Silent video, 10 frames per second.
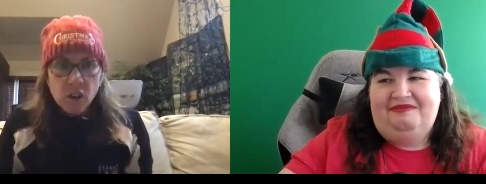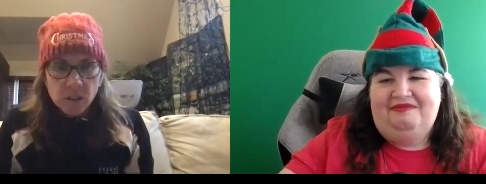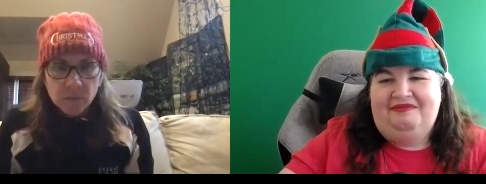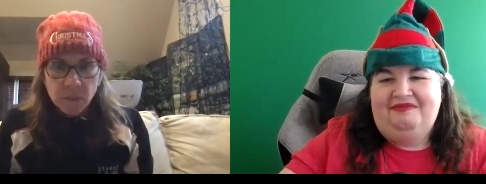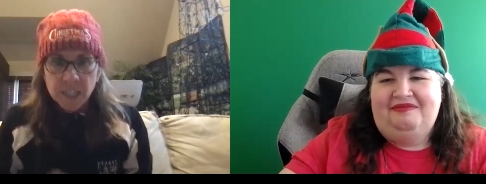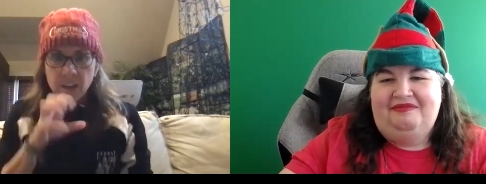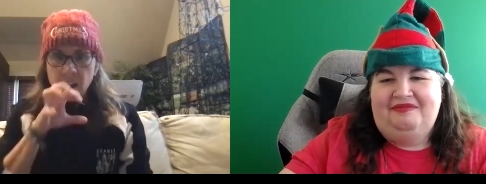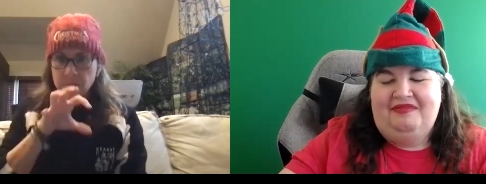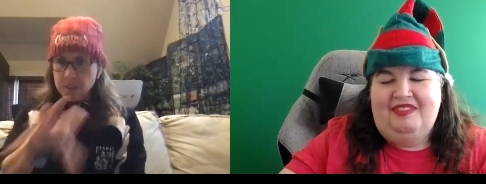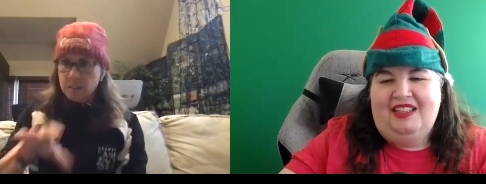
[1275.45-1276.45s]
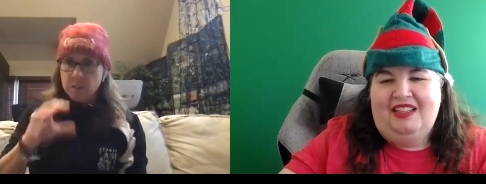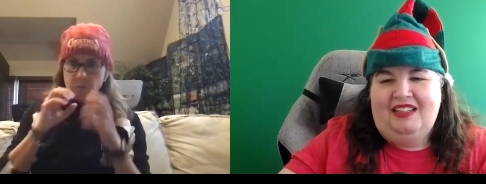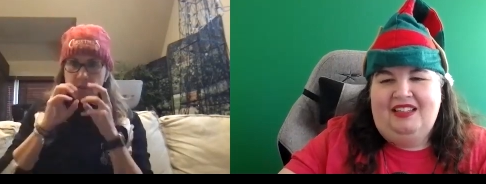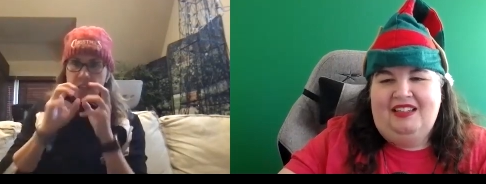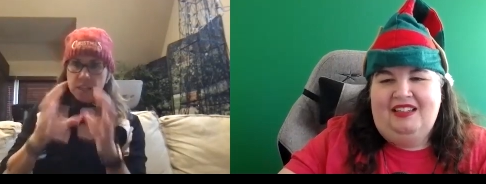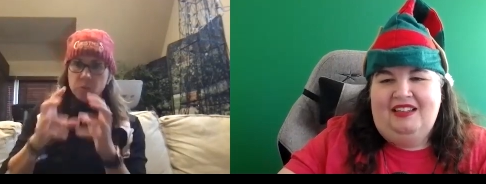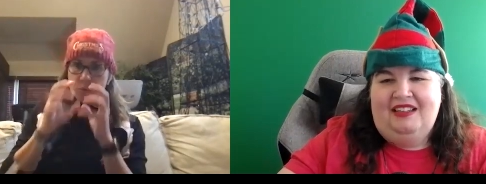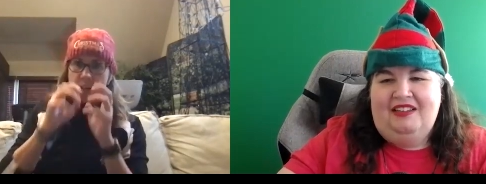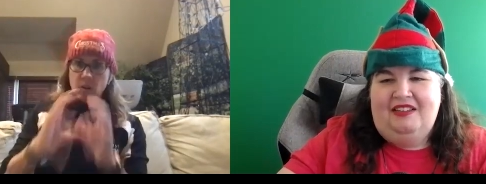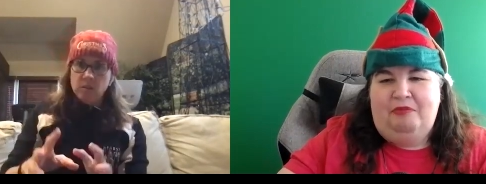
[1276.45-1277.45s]
Speaker 1: uh, what's it called when it comes the
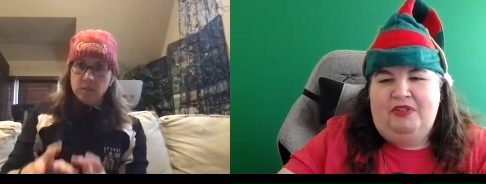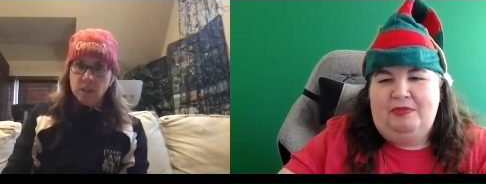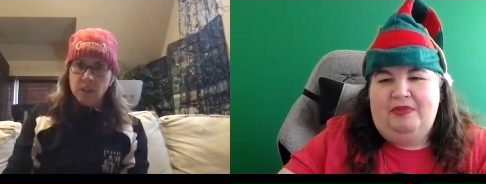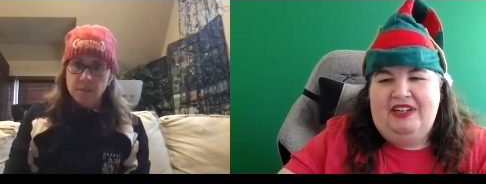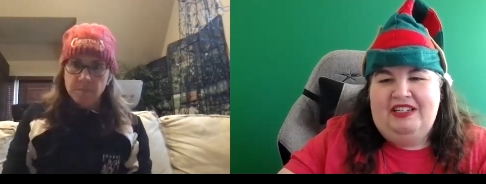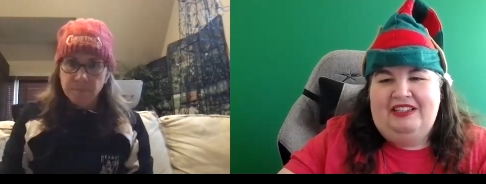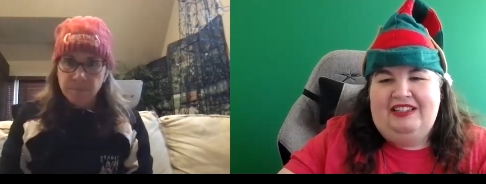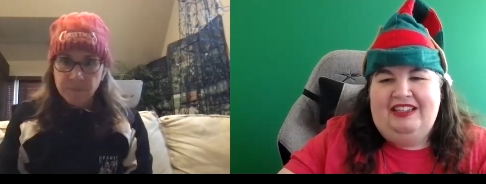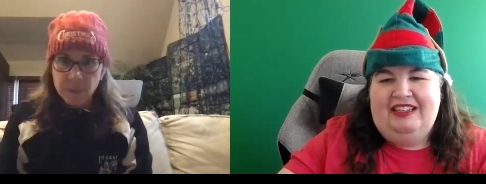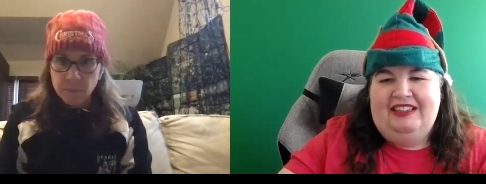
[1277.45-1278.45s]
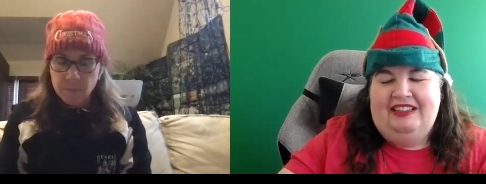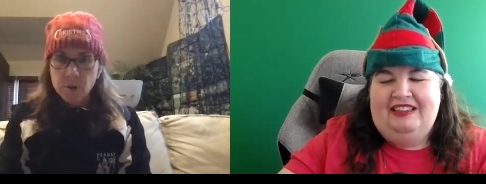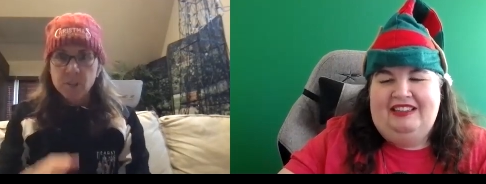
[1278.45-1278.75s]
and it's perspiration real. Uh, um, yeah